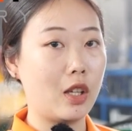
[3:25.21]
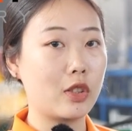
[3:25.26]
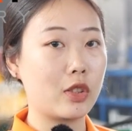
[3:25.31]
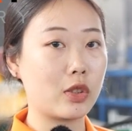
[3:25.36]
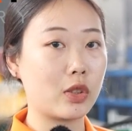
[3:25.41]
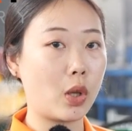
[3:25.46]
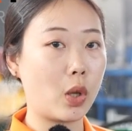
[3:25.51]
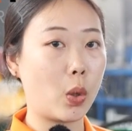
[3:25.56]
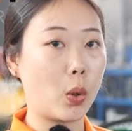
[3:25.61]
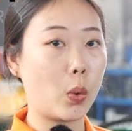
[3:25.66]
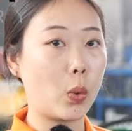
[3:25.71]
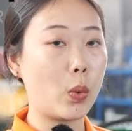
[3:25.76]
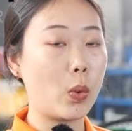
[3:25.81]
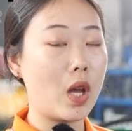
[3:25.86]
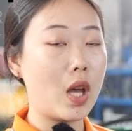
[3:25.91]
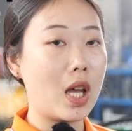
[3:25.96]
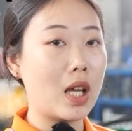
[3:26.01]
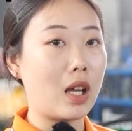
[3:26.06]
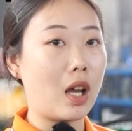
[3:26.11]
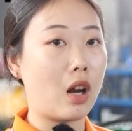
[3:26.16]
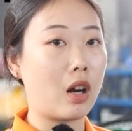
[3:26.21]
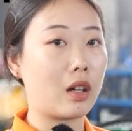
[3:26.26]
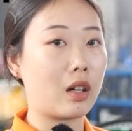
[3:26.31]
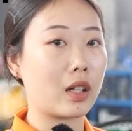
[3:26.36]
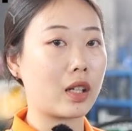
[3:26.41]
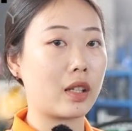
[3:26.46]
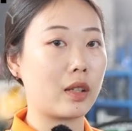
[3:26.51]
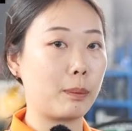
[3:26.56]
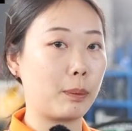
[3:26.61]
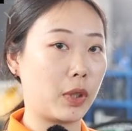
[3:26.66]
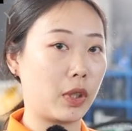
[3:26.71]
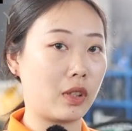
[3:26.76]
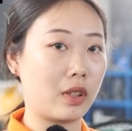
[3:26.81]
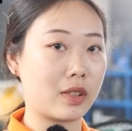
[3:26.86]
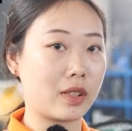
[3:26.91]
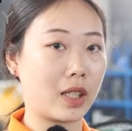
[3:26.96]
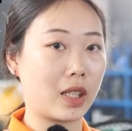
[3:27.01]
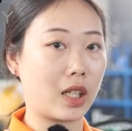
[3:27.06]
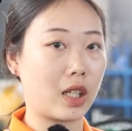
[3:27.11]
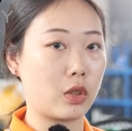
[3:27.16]
So our
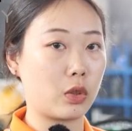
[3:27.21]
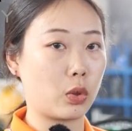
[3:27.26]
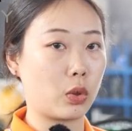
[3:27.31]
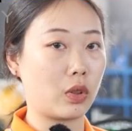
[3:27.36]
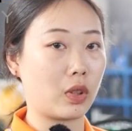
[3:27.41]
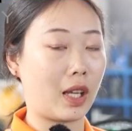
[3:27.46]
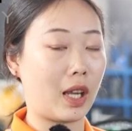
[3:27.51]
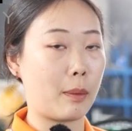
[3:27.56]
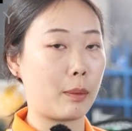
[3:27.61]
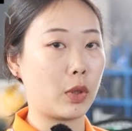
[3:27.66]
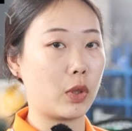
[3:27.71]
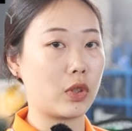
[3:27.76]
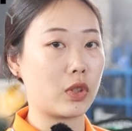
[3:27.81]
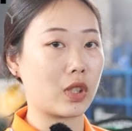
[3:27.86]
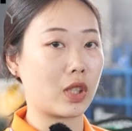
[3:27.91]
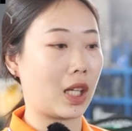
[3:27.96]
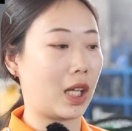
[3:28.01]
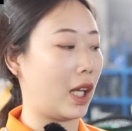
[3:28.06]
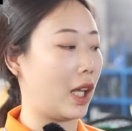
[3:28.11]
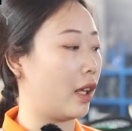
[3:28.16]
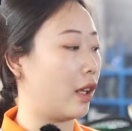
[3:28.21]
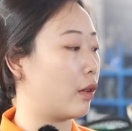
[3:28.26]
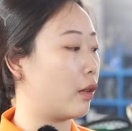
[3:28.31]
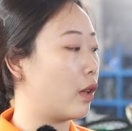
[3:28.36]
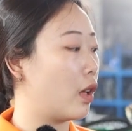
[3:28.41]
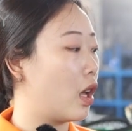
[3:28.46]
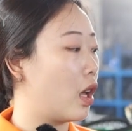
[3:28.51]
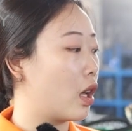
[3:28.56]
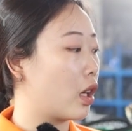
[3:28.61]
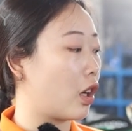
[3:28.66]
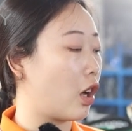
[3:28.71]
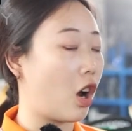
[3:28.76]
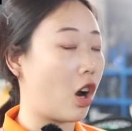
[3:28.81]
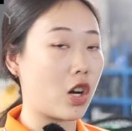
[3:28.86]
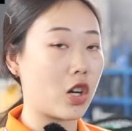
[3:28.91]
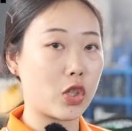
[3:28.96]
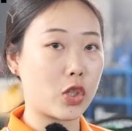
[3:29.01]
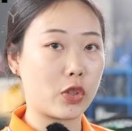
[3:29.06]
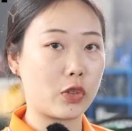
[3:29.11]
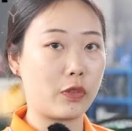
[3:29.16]
PLC control cabinet can
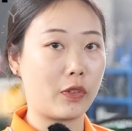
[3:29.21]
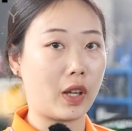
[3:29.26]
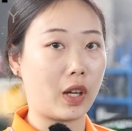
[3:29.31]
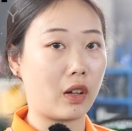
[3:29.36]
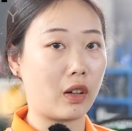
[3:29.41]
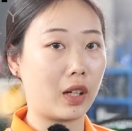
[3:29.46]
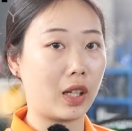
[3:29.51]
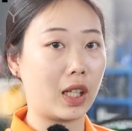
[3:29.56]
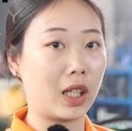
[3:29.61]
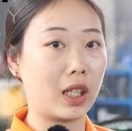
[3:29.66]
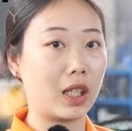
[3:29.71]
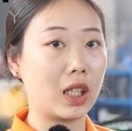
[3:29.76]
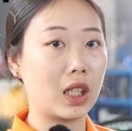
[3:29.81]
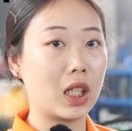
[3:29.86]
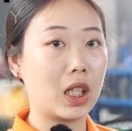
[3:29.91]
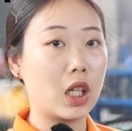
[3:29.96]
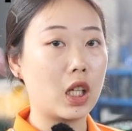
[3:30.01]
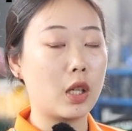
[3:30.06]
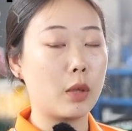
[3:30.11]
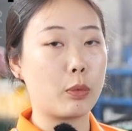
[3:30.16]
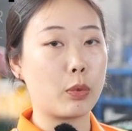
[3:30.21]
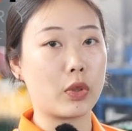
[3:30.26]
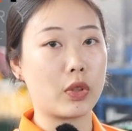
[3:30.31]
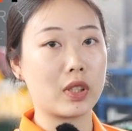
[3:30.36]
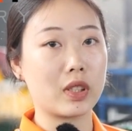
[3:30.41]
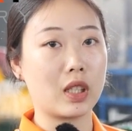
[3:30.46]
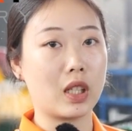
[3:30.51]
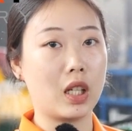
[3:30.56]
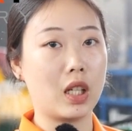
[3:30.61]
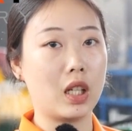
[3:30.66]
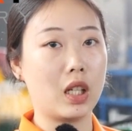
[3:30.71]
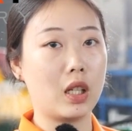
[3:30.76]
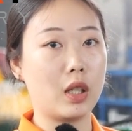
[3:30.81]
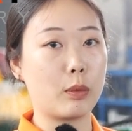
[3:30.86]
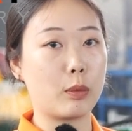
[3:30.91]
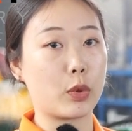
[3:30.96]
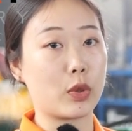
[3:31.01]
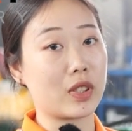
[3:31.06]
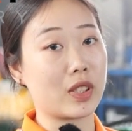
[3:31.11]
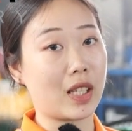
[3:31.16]
catch very
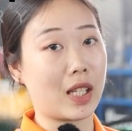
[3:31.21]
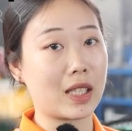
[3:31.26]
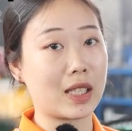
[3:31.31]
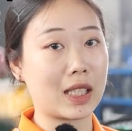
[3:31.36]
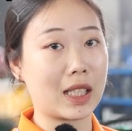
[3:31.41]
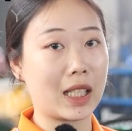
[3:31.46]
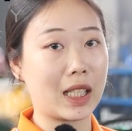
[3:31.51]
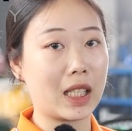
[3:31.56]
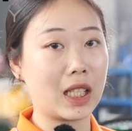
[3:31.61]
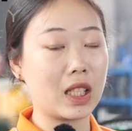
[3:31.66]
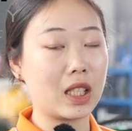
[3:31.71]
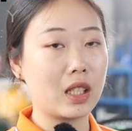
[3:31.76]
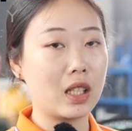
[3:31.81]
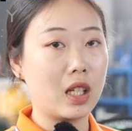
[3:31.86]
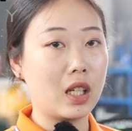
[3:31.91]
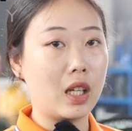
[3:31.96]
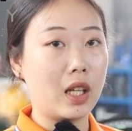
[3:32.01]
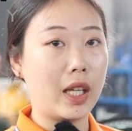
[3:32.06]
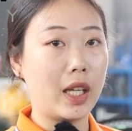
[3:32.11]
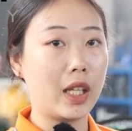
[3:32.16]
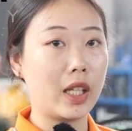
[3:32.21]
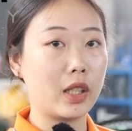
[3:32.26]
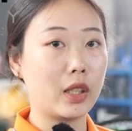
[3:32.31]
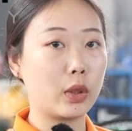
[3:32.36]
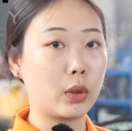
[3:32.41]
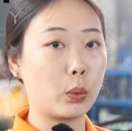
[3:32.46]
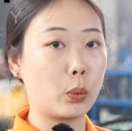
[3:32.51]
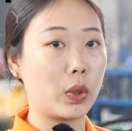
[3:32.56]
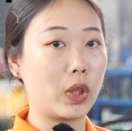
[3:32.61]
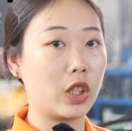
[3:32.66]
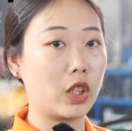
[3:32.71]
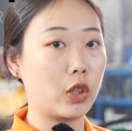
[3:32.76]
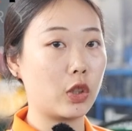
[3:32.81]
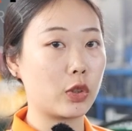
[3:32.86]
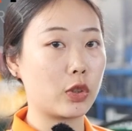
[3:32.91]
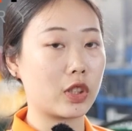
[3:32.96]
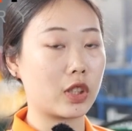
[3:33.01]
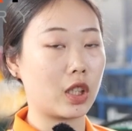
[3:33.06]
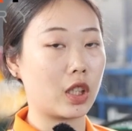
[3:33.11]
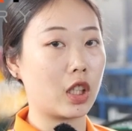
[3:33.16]
precisely, and we
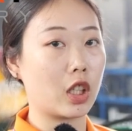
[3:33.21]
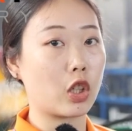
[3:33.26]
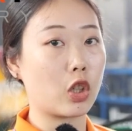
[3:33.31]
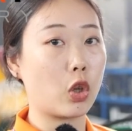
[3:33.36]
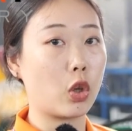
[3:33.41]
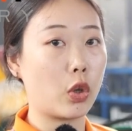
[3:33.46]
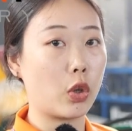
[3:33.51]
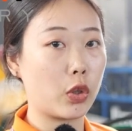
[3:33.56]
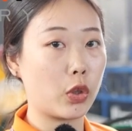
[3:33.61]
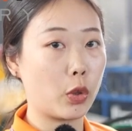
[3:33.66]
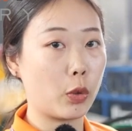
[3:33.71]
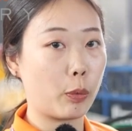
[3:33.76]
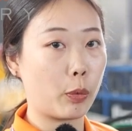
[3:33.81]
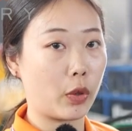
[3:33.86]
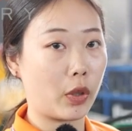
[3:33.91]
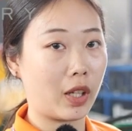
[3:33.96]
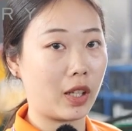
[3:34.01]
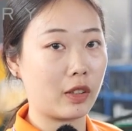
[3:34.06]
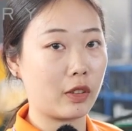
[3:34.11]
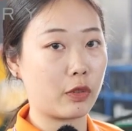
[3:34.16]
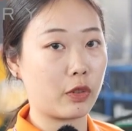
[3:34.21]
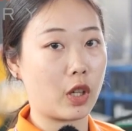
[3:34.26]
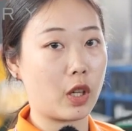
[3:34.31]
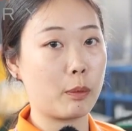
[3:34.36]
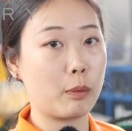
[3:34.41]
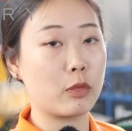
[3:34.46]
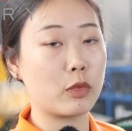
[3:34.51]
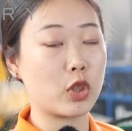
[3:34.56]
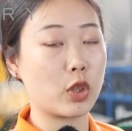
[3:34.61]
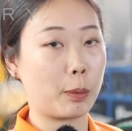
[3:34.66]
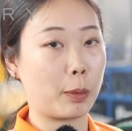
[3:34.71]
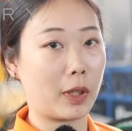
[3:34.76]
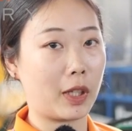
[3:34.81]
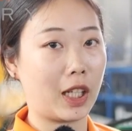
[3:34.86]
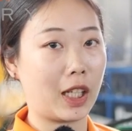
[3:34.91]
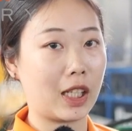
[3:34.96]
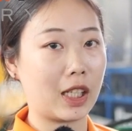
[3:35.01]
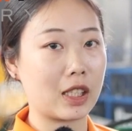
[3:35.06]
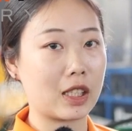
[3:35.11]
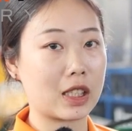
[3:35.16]
use the coil brand from
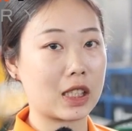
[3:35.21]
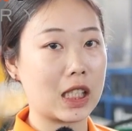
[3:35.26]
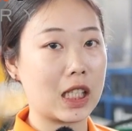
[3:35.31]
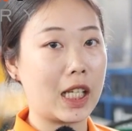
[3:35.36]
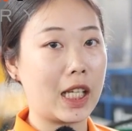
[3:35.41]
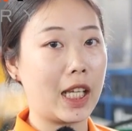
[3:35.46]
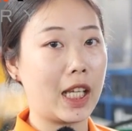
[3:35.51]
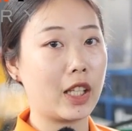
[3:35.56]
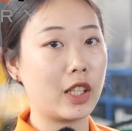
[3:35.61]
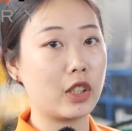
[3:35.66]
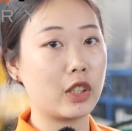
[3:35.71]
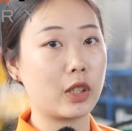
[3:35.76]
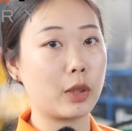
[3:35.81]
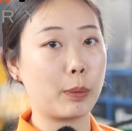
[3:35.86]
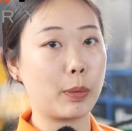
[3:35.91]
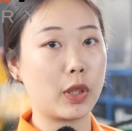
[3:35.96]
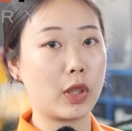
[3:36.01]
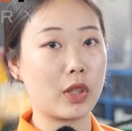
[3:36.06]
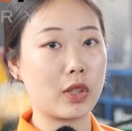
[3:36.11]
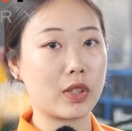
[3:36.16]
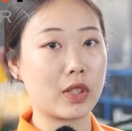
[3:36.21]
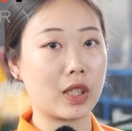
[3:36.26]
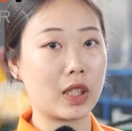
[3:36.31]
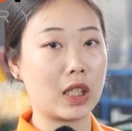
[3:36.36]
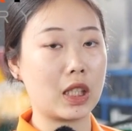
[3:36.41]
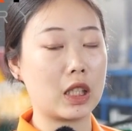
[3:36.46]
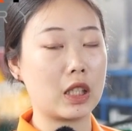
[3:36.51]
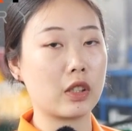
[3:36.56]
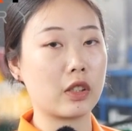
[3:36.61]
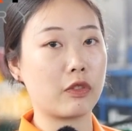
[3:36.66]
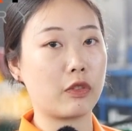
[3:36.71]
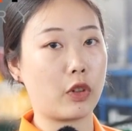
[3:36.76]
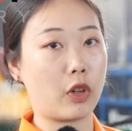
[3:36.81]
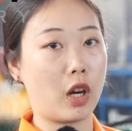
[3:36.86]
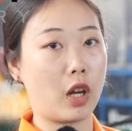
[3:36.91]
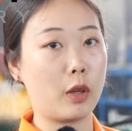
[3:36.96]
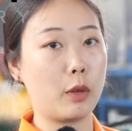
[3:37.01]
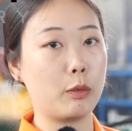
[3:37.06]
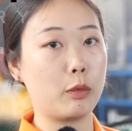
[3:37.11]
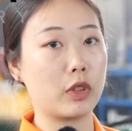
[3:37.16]
Japanese and the PLC
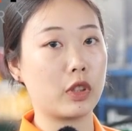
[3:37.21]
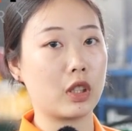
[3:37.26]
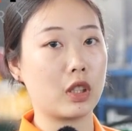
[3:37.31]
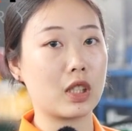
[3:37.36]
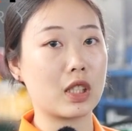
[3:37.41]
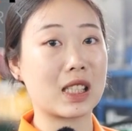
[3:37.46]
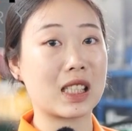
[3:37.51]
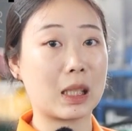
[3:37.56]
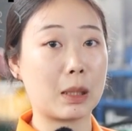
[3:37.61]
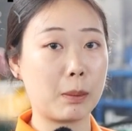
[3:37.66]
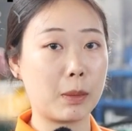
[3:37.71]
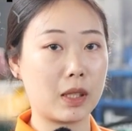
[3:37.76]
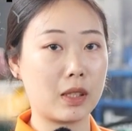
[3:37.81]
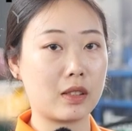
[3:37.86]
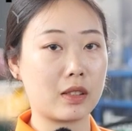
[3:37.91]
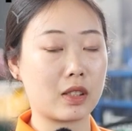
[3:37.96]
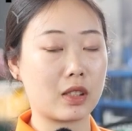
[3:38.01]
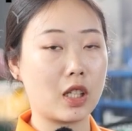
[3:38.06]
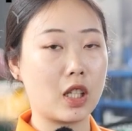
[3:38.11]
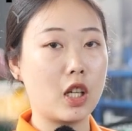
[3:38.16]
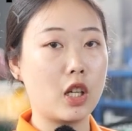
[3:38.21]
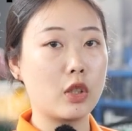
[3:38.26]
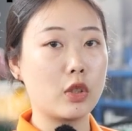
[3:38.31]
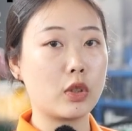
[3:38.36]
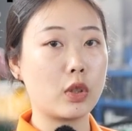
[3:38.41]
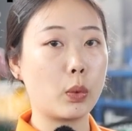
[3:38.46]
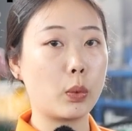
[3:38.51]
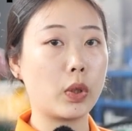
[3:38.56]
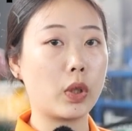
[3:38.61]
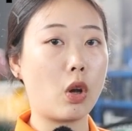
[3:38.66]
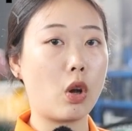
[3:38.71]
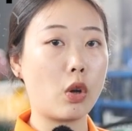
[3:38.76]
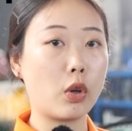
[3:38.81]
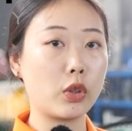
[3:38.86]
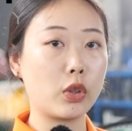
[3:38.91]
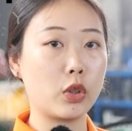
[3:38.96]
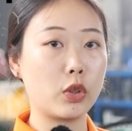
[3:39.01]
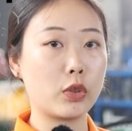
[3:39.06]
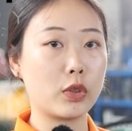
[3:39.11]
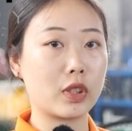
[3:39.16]
from the Siemens. So we all
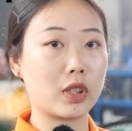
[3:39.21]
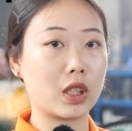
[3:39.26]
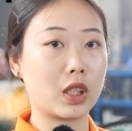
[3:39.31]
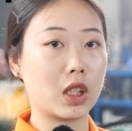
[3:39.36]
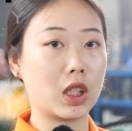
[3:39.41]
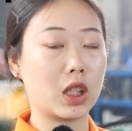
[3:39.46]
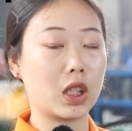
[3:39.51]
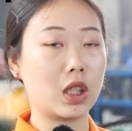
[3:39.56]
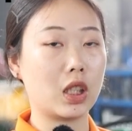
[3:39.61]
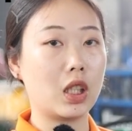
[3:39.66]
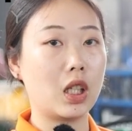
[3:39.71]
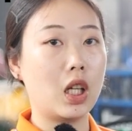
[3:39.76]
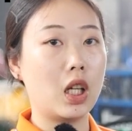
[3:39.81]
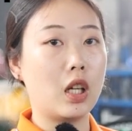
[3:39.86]
use the